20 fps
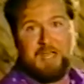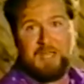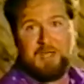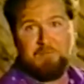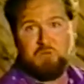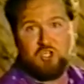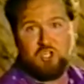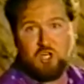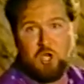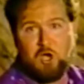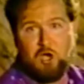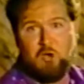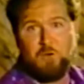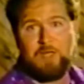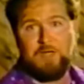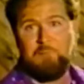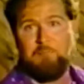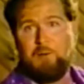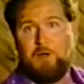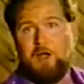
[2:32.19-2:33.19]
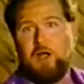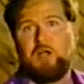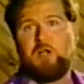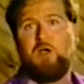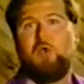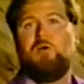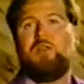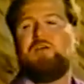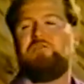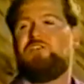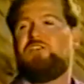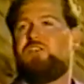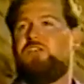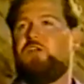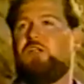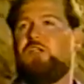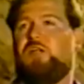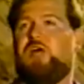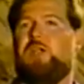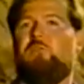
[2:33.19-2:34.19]
game show in barcode,
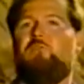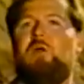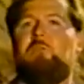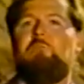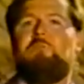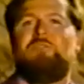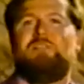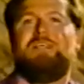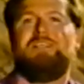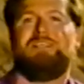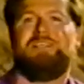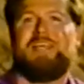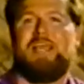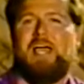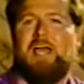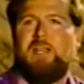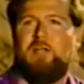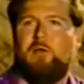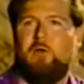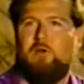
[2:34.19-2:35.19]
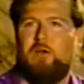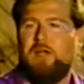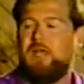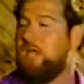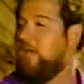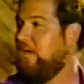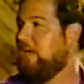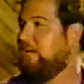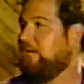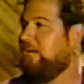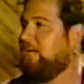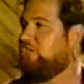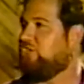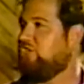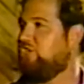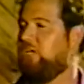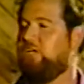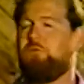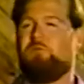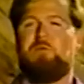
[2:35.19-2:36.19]
every single letter represents a category.
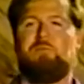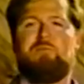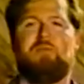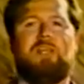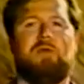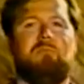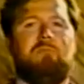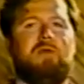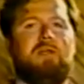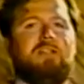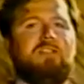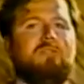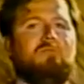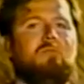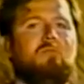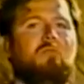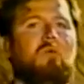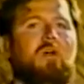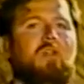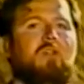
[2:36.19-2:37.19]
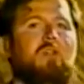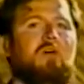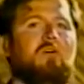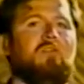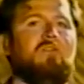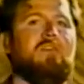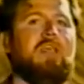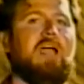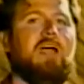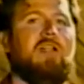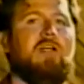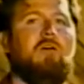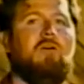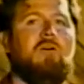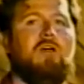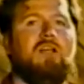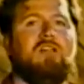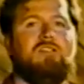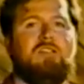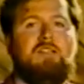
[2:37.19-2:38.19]
Each team picks one of those
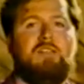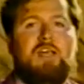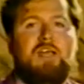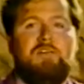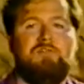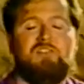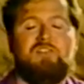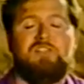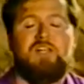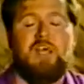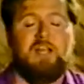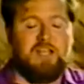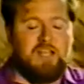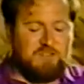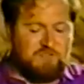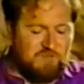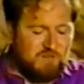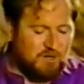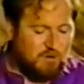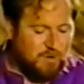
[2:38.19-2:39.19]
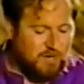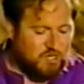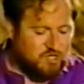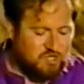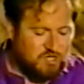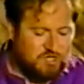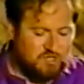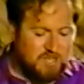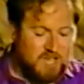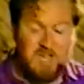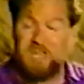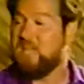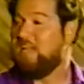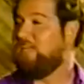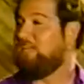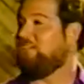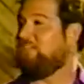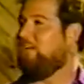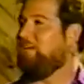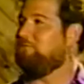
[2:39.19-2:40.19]
categories, and they have to start answering questions.
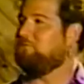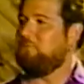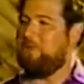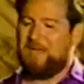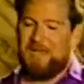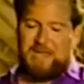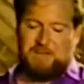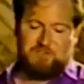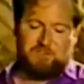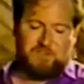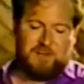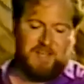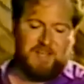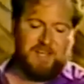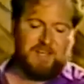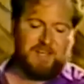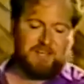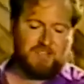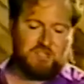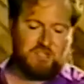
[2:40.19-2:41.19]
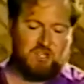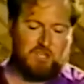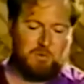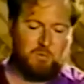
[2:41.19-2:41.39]
The teams we have today,